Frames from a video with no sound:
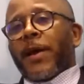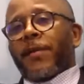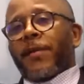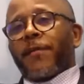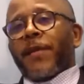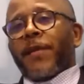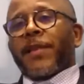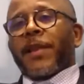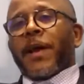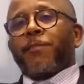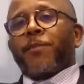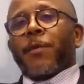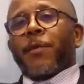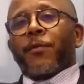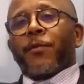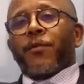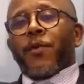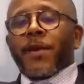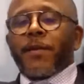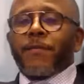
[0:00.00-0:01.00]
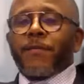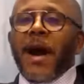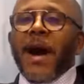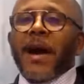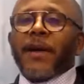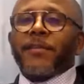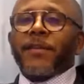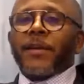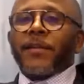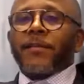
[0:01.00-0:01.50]
and the fact that people don't have
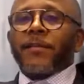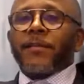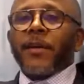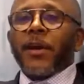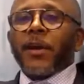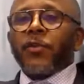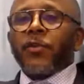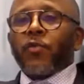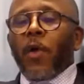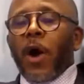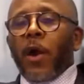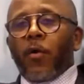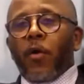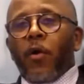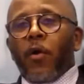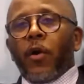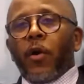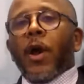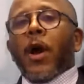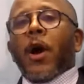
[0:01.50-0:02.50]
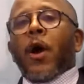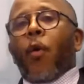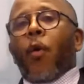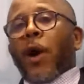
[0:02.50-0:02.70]
access to alcohol.